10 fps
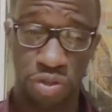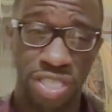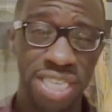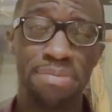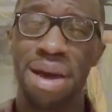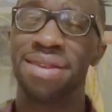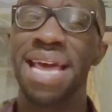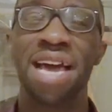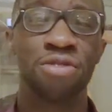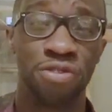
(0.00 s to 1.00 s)
You see, my
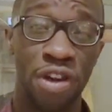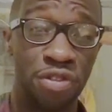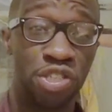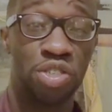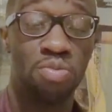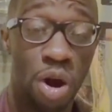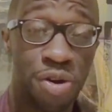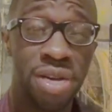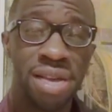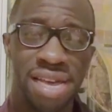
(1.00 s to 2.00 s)
dad was very
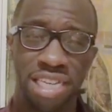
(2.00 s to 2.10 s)
smart